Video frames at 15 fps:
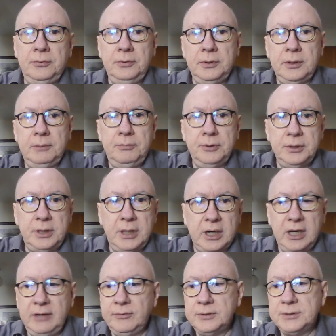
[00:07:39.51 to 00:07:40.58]
and they put
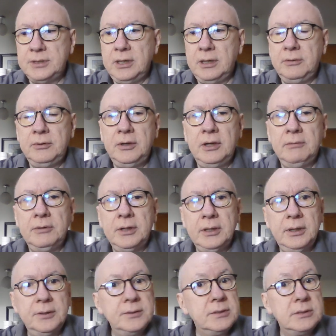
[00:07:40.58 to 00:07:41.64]
divers down and everything
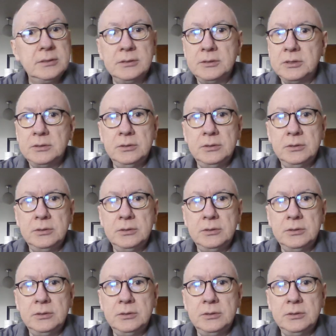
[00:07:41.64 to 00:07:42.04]
else.